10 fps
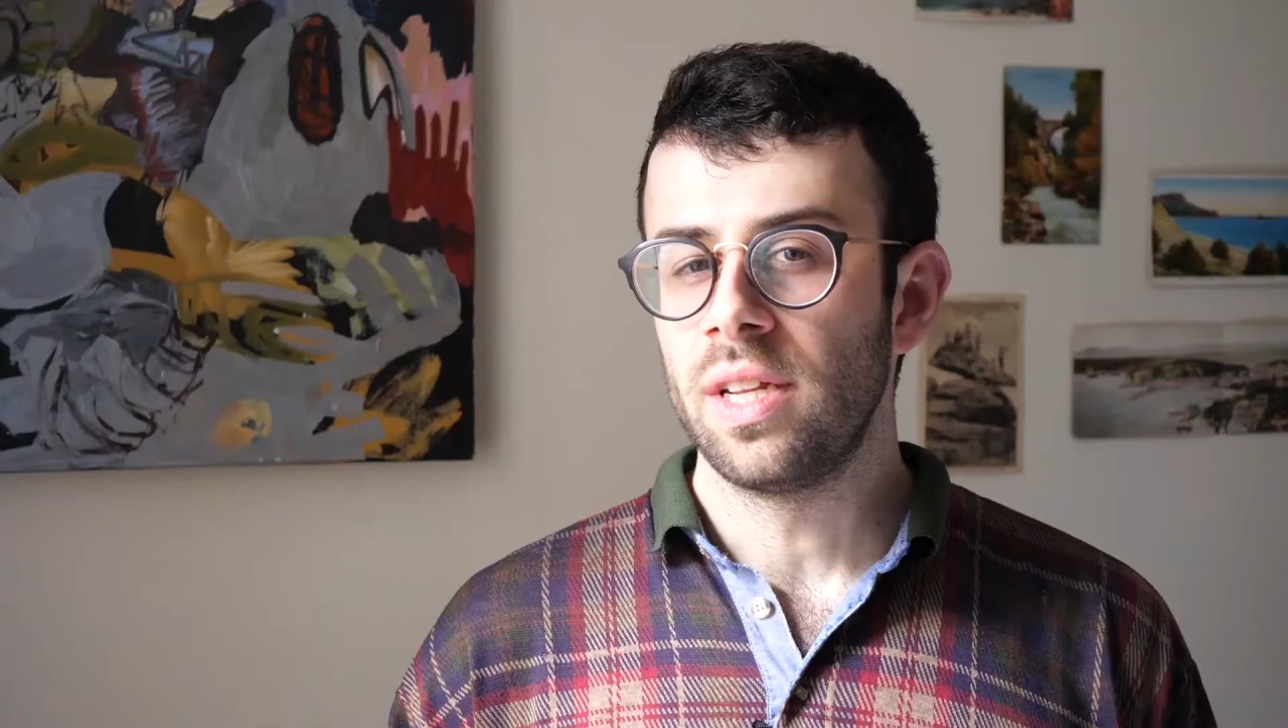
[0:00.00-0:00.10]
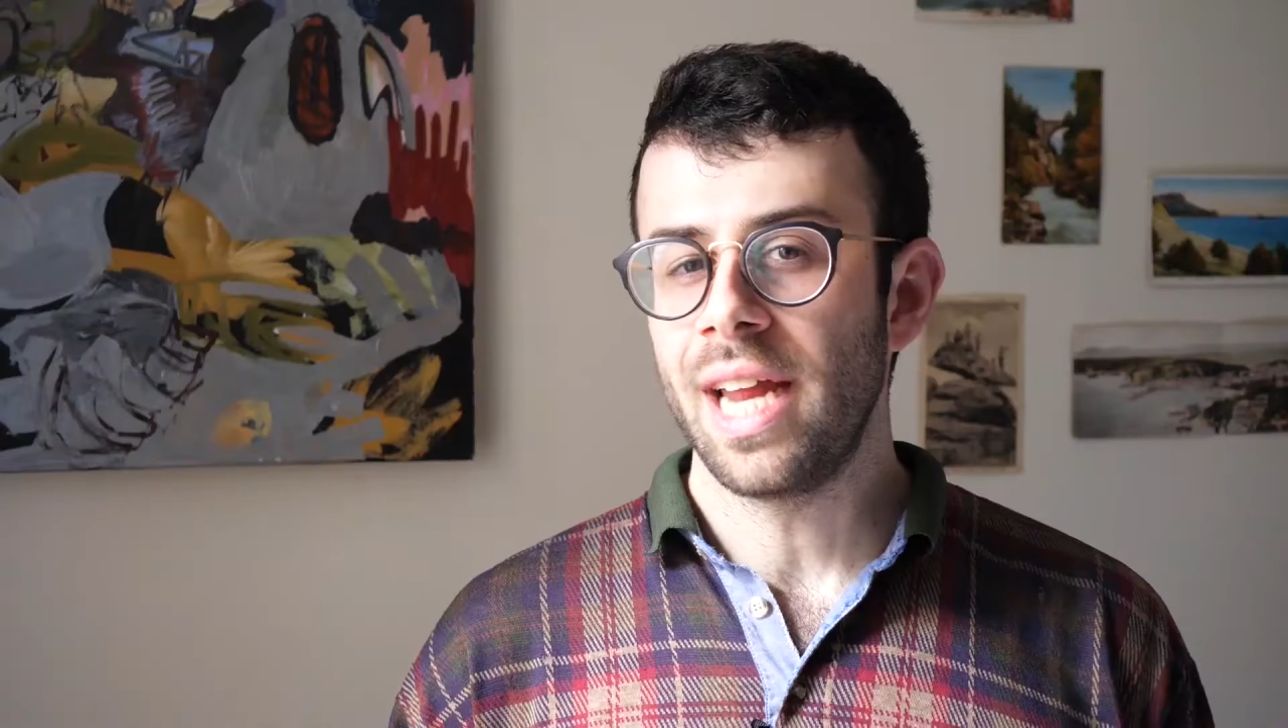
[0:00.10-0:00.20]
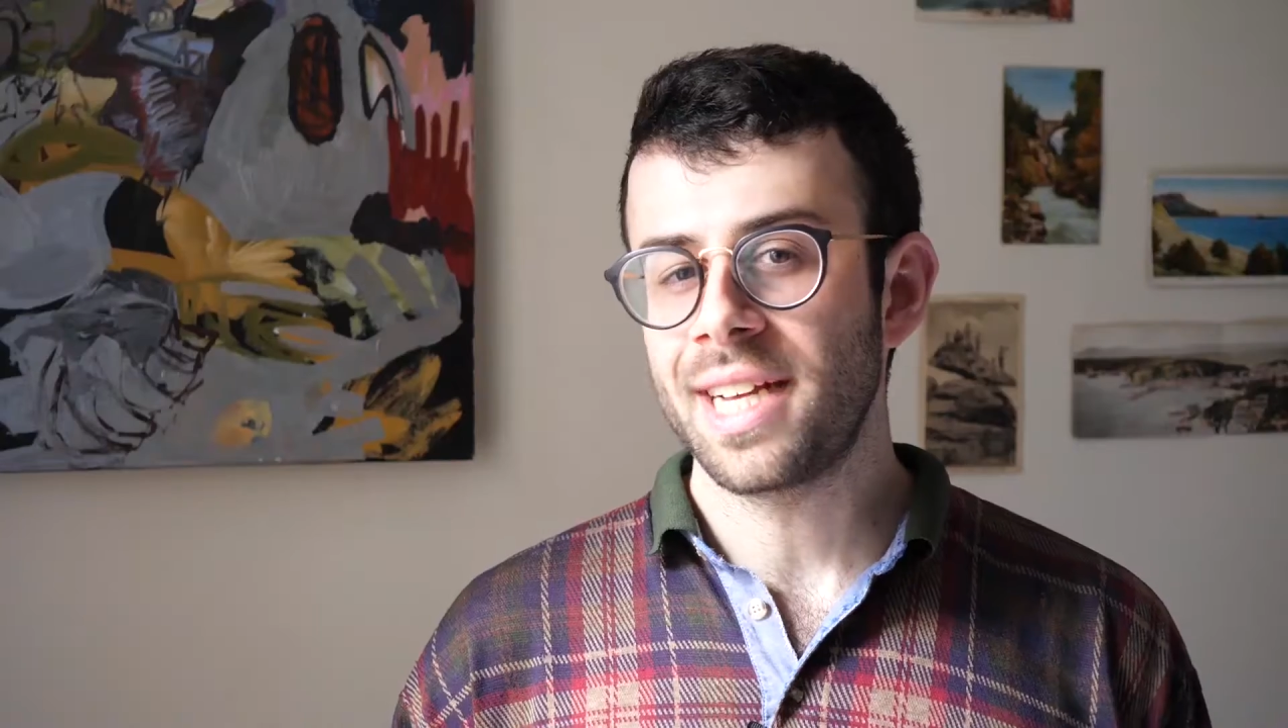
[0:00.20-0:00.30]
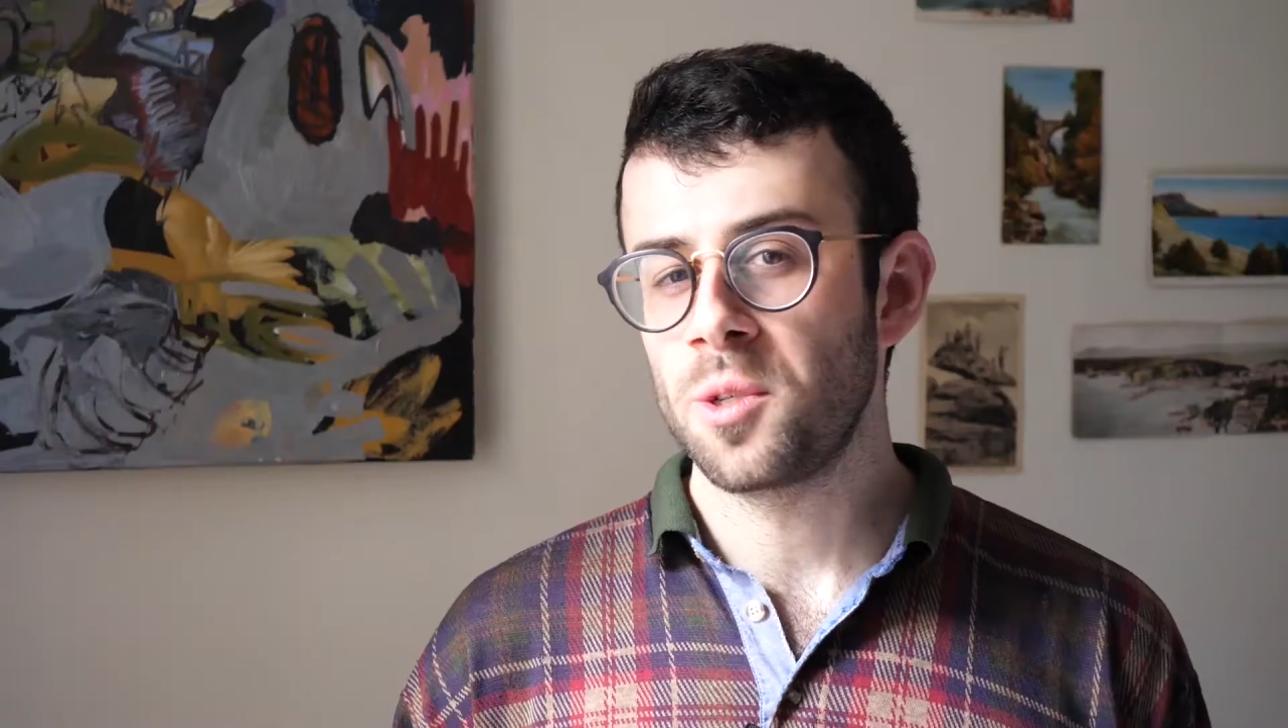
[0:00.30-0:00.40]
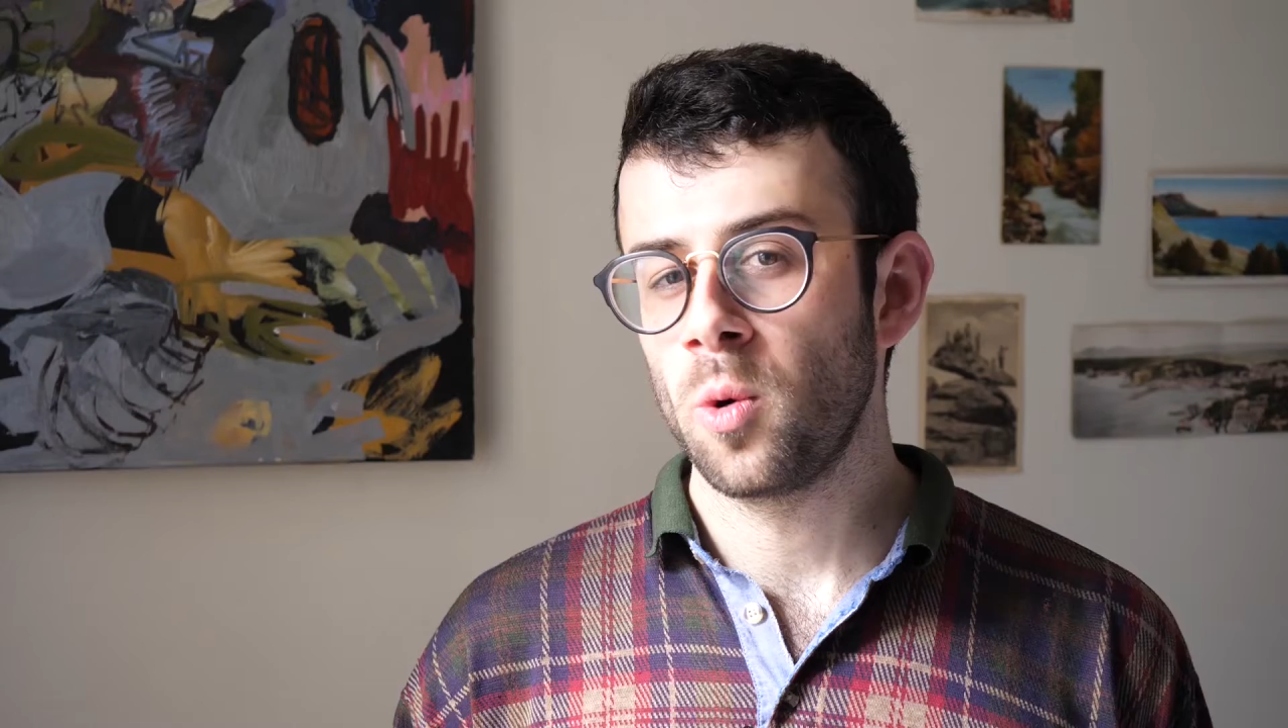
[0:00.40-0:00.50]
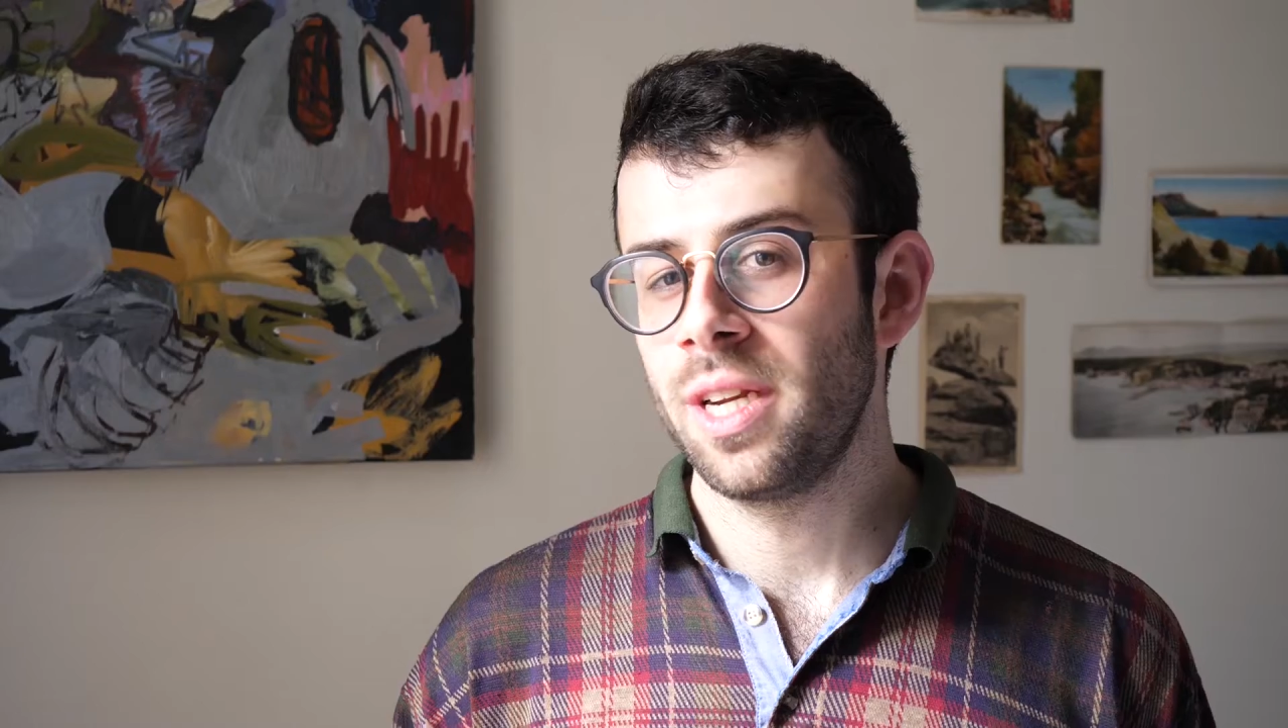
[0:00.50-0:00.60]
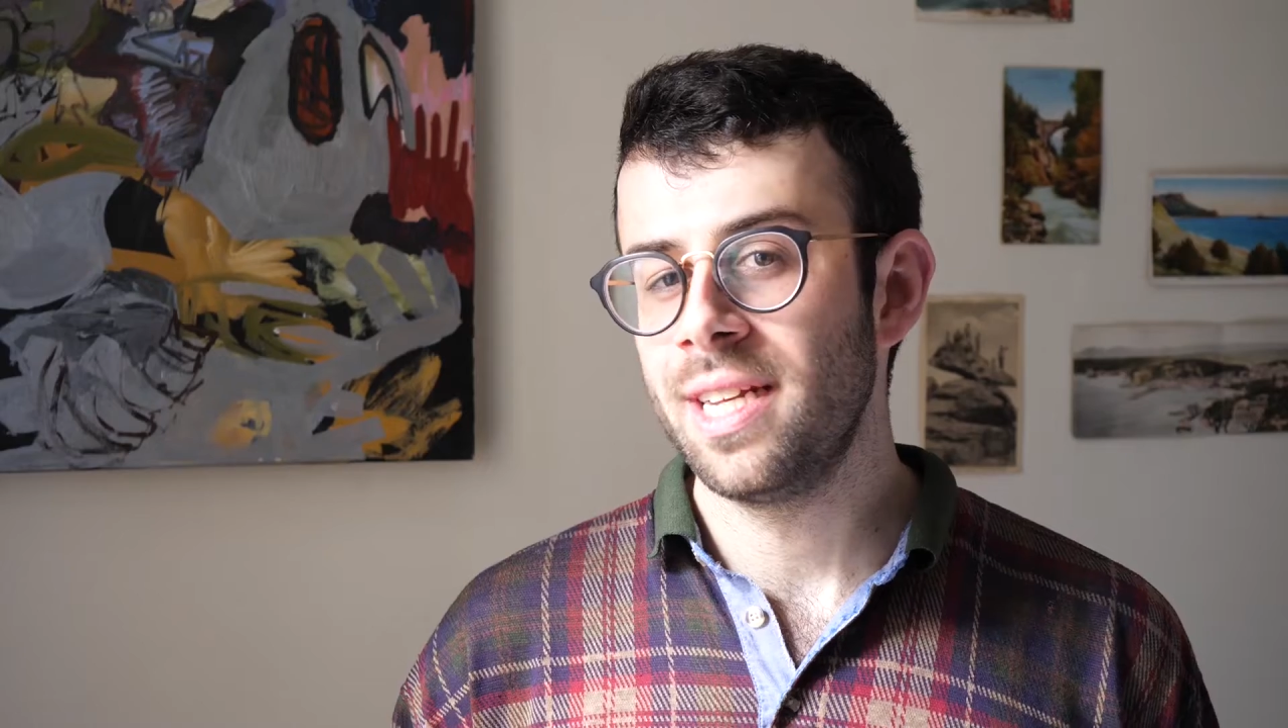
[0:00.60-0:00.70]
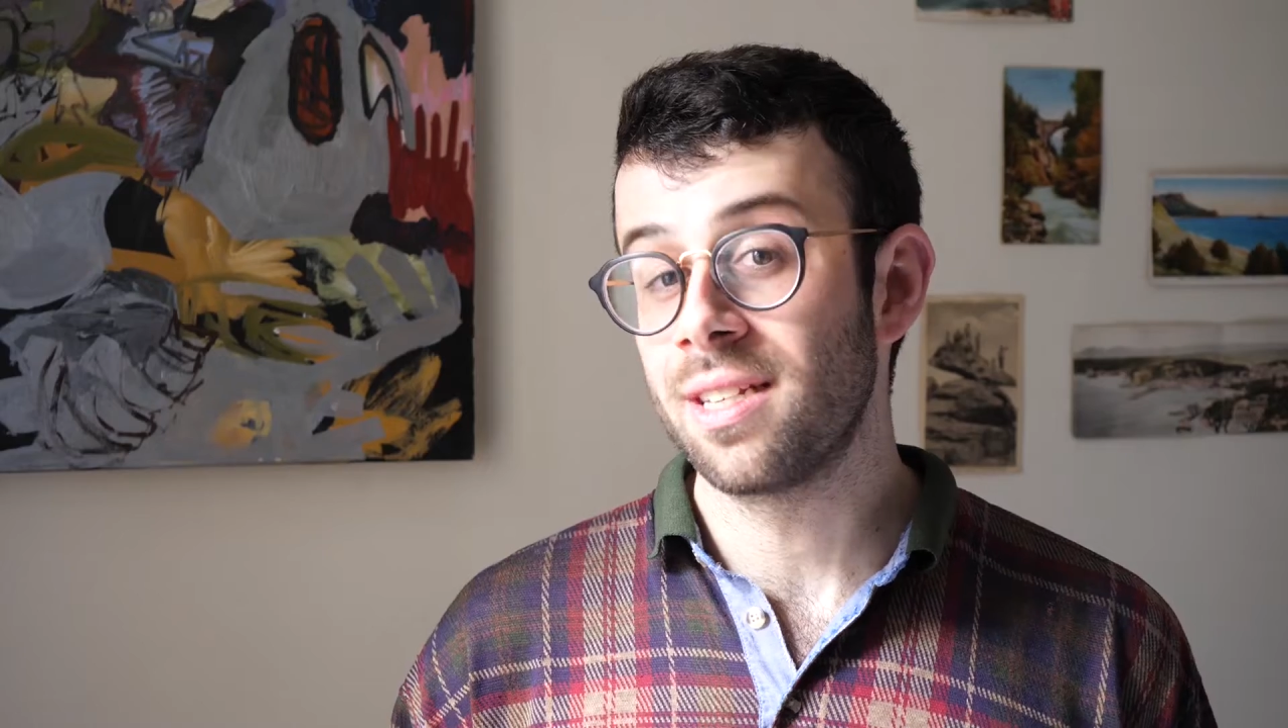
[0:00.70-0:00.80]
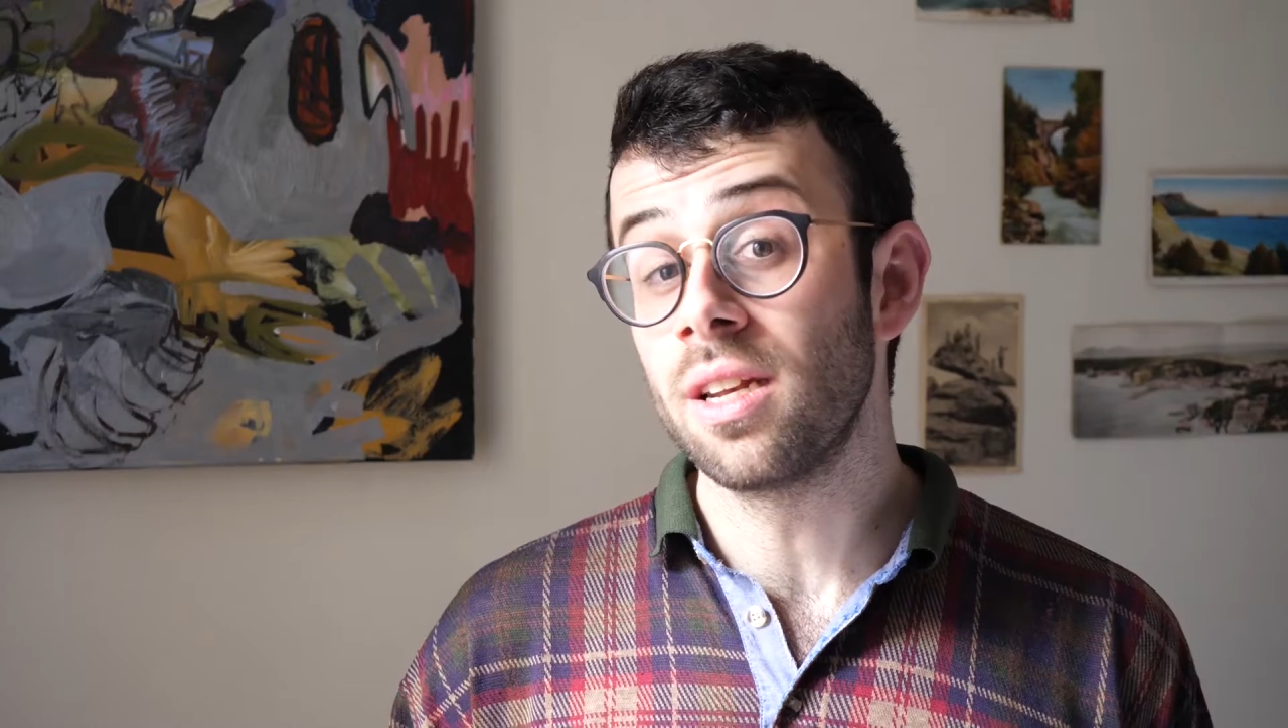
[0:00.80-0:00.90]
The next one is